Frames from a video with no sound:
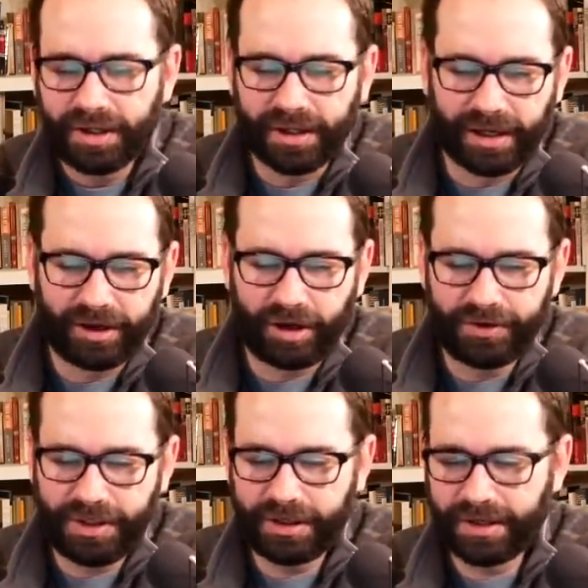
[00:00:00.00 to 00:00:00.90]
uh,
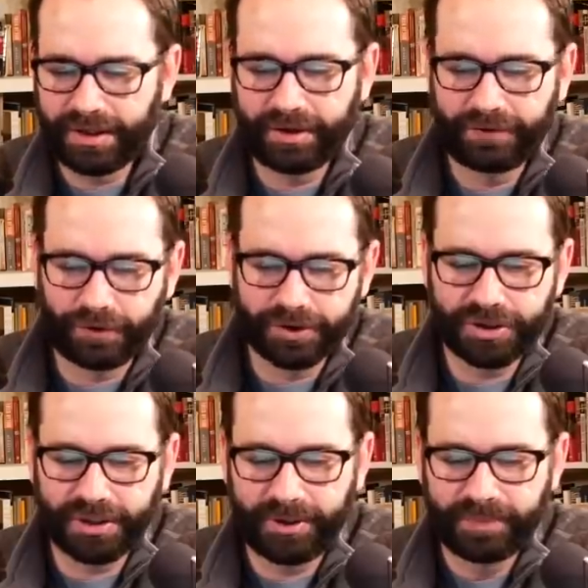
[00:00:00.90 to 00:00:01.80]
on the internet,
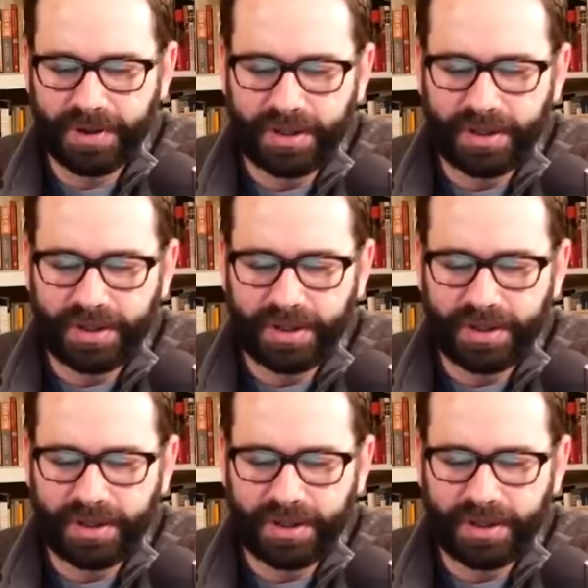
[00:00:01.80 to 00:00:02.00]
unfortunately.